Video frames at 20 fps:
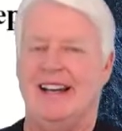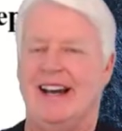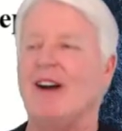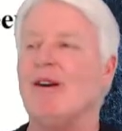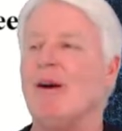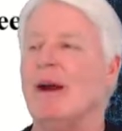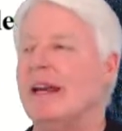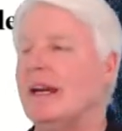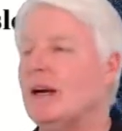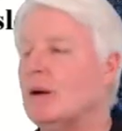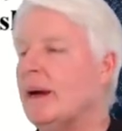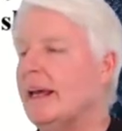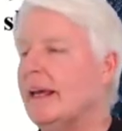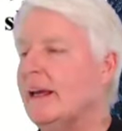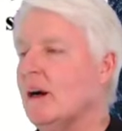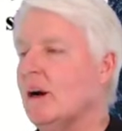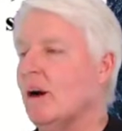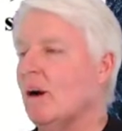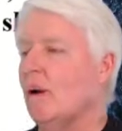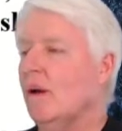All right, here we
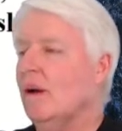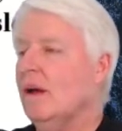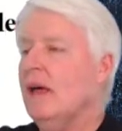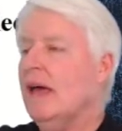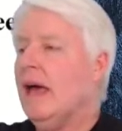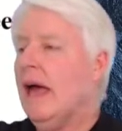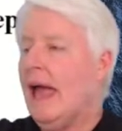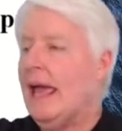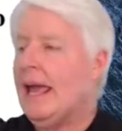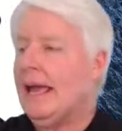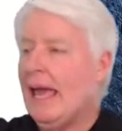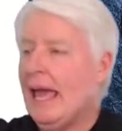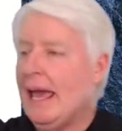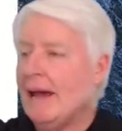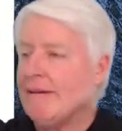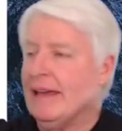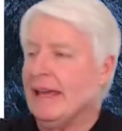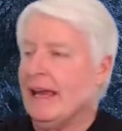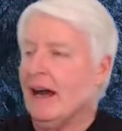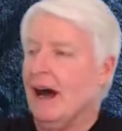go. Hang
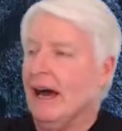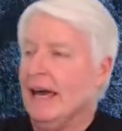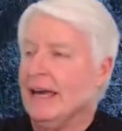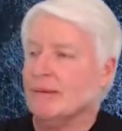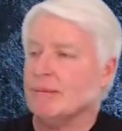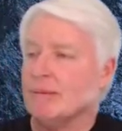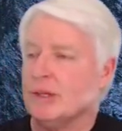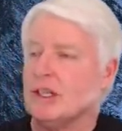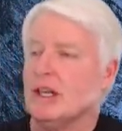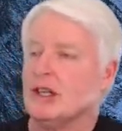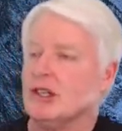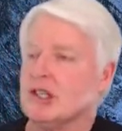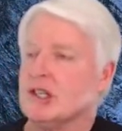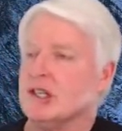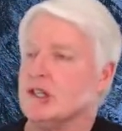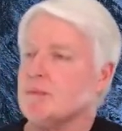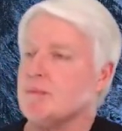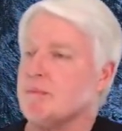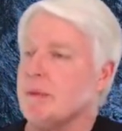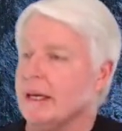heavy items such
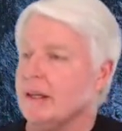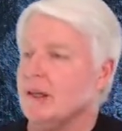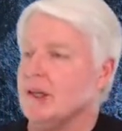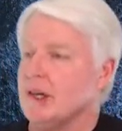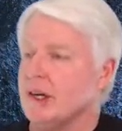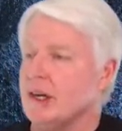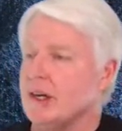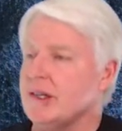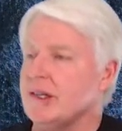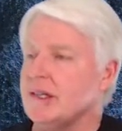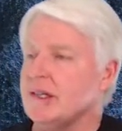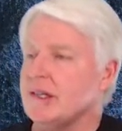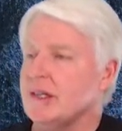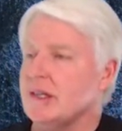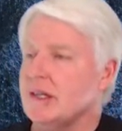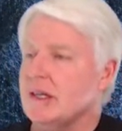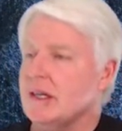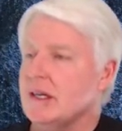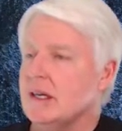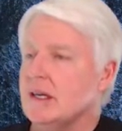as pictures,
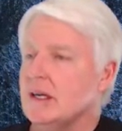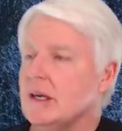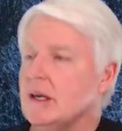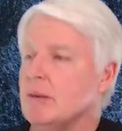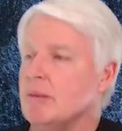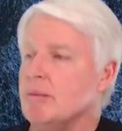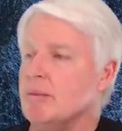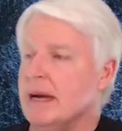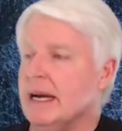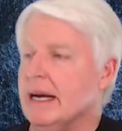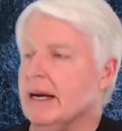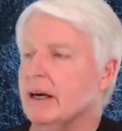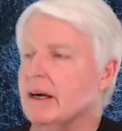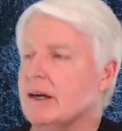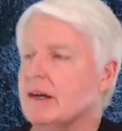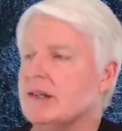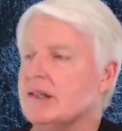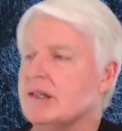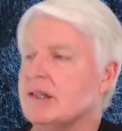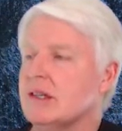
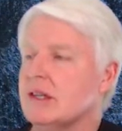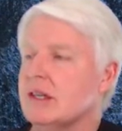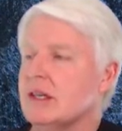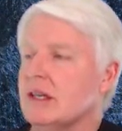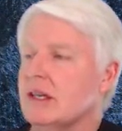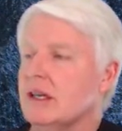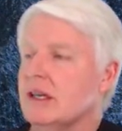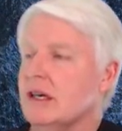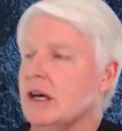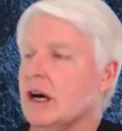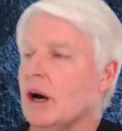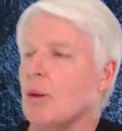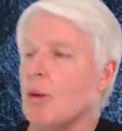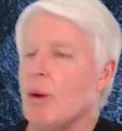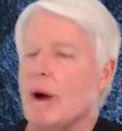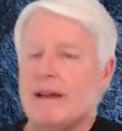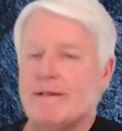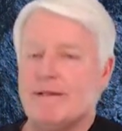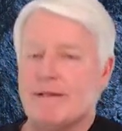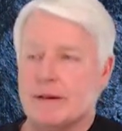mirrors,
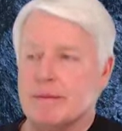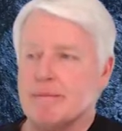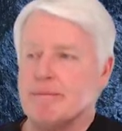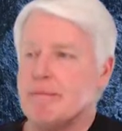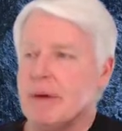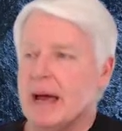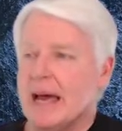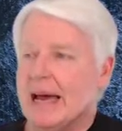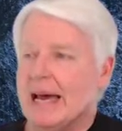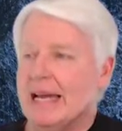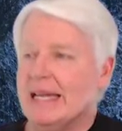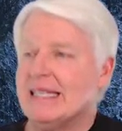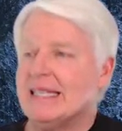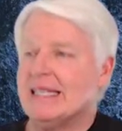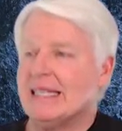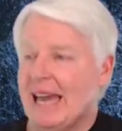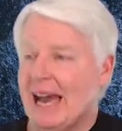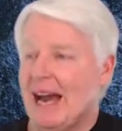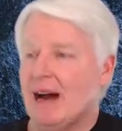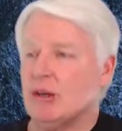away from beds,
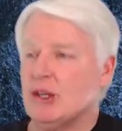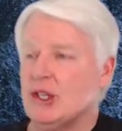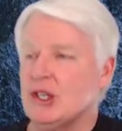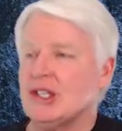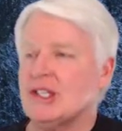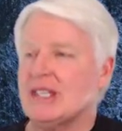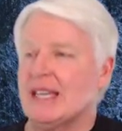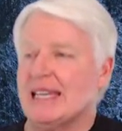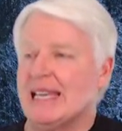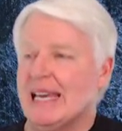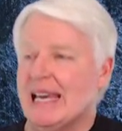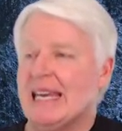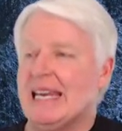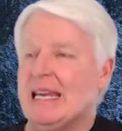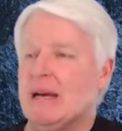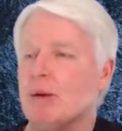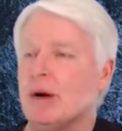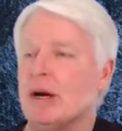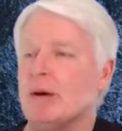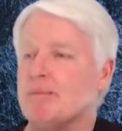couches, and
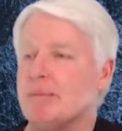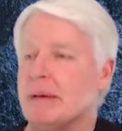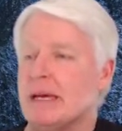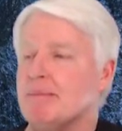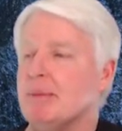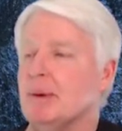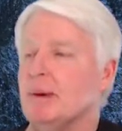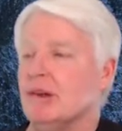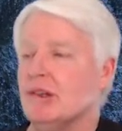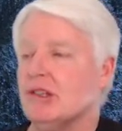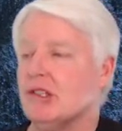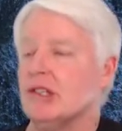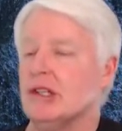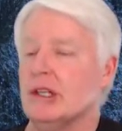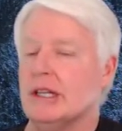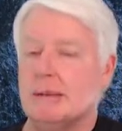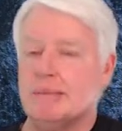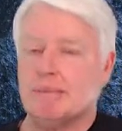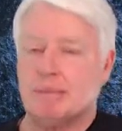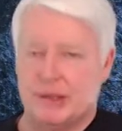anywhere people
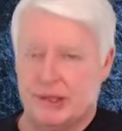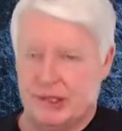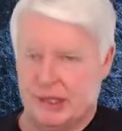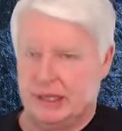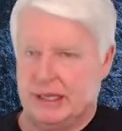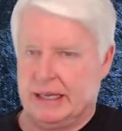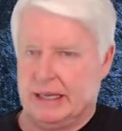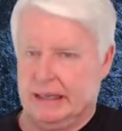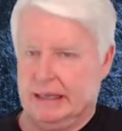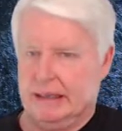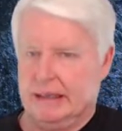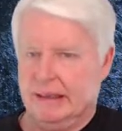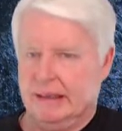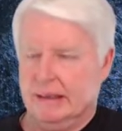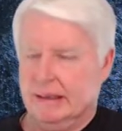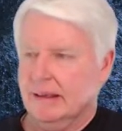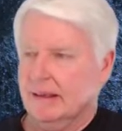sleep or sit.